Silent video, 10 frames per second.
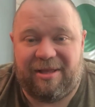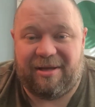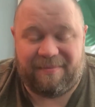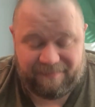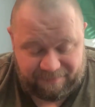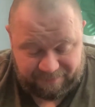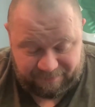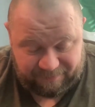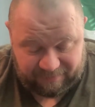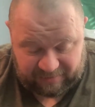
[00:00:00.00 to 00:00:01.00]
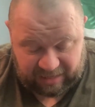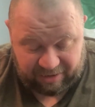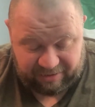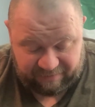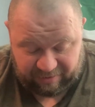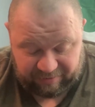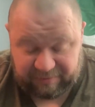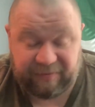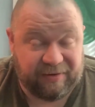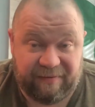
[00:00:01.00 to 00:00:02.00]
I don't even know. It was
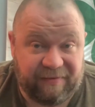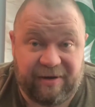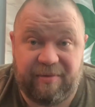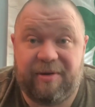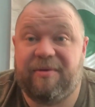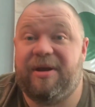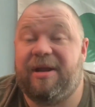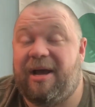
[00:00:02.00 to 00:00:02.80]
a very, very quick read.